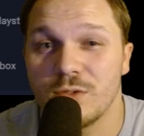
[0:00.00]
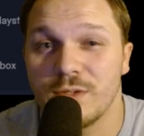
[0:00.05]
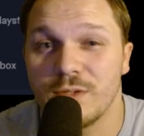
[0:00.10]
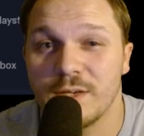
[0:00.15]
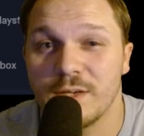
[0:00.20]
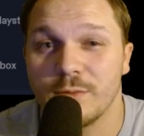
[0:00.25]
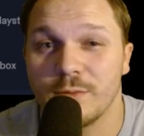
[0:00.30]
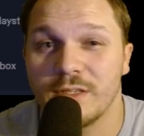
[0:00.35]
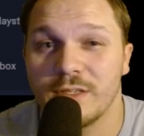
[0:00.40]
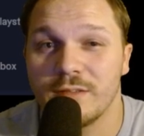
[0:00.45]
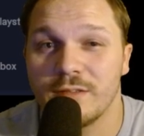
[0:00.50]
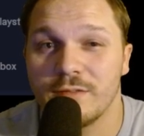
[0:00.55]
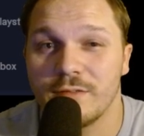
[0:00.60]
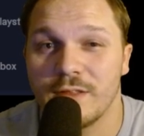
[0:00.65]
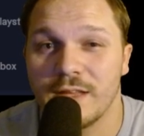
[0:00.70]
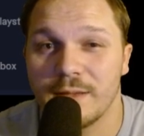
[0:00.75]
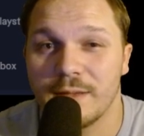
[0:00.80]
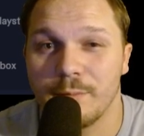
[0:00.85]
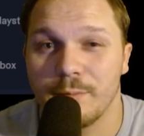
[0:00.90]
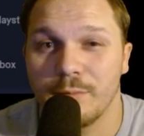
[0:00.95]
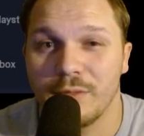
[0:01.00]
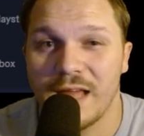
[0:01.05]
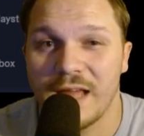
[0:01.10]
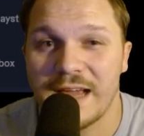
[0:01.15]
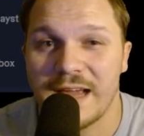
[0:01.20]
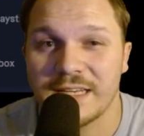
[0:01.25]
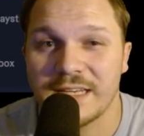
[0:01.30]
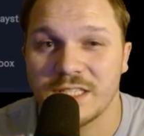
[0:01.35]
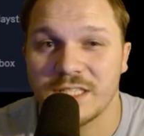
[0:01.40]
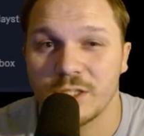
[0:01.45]
get rid of that
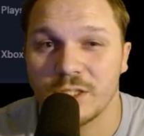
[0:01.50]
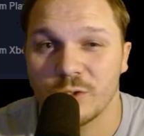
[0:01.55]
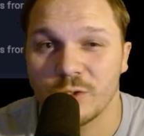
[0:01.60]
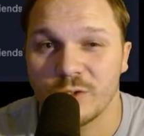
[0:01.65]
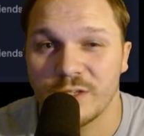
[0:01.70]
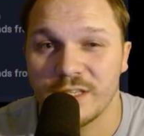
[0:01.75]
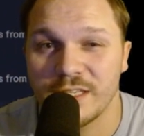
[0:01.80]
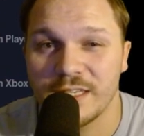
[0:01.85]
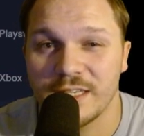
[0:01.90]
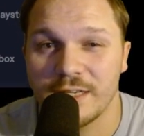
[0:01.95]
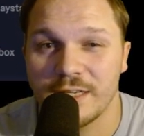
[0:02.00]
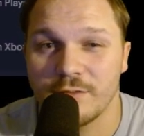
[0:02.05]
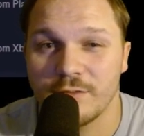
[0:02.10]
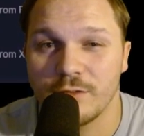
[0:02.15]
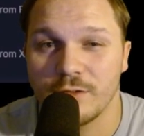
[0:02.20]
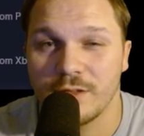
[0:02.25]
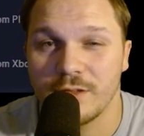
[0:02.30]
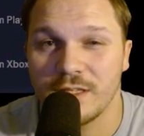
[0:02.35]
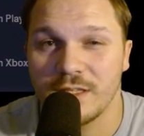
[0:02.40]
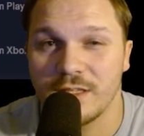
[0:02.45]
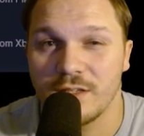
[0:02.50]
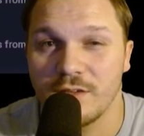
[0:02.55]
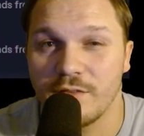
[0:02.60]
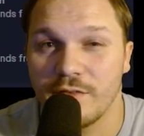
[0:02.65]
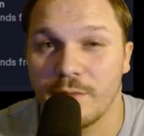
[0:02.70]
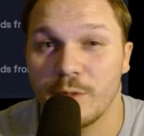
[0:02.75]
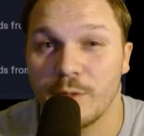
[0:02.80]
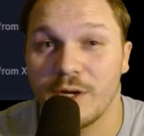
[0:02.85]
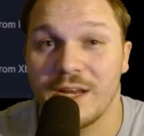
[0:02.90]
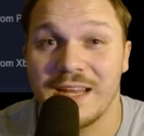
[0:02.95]
black screen after the
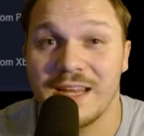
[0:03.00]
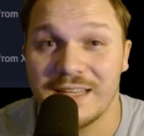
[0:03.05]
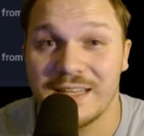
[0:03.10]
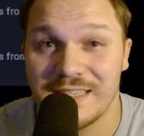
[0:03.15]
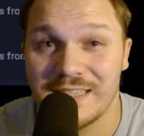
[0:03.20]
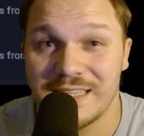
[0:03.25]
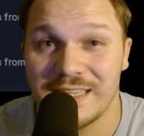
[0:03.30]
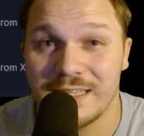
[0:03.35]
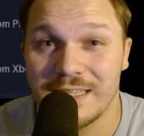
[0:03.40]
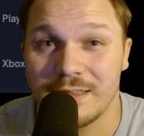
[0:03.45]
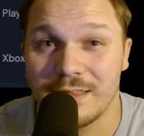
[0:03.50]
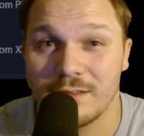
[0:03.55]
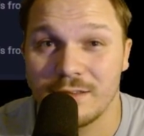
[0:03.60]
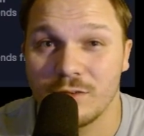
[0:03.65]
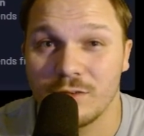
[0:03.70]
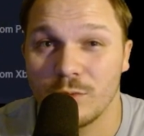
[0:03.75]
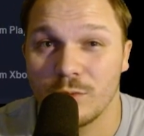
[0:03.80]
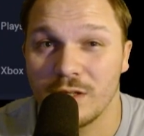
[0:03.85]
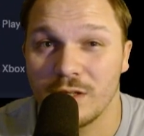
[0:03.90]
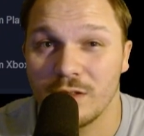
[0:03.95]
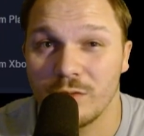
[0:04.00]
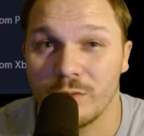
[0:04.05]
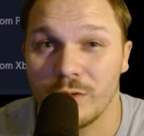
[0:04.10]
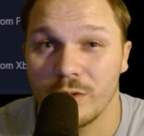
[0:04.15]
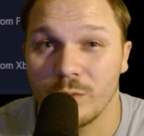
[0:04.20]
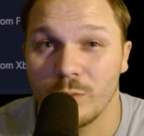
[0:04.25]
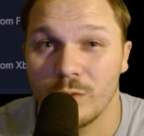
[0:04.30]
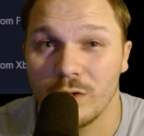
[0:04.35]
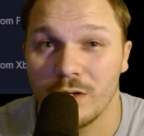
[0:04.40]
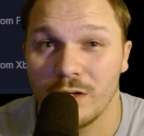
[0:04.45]
November 18th,
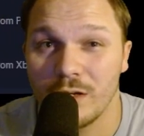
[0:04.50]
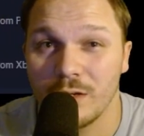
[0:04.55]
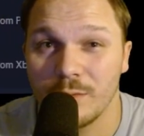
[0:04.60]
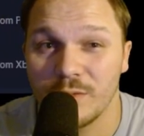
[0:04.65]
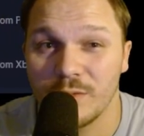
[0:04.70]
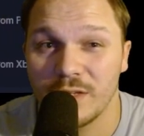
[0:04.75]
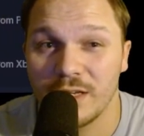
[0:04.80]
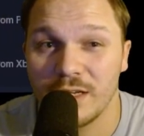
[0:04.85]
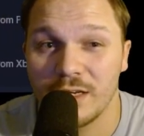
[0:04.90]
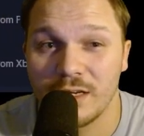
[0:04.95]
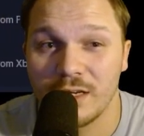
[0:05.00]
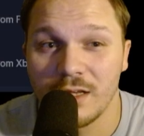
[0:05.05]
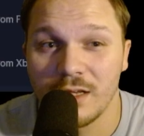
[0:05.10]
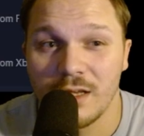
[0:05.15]
2021 update